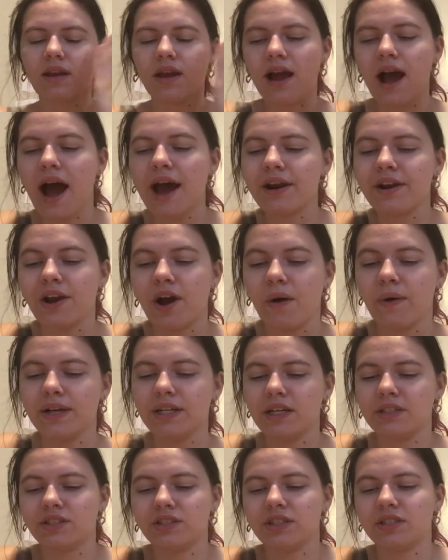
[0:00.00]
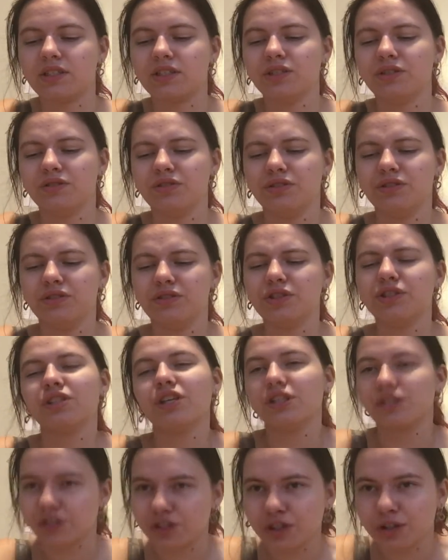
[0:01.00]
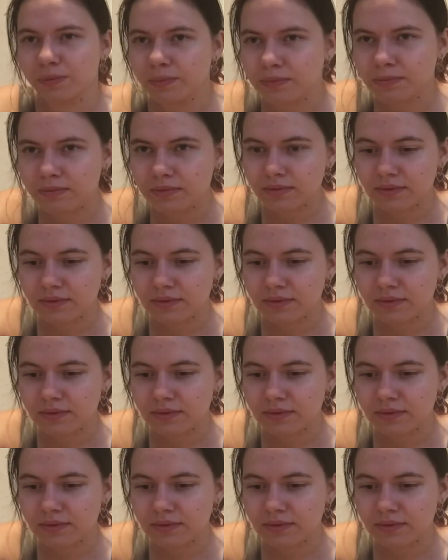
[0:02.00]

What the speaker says: I don't know, it's just, you just assume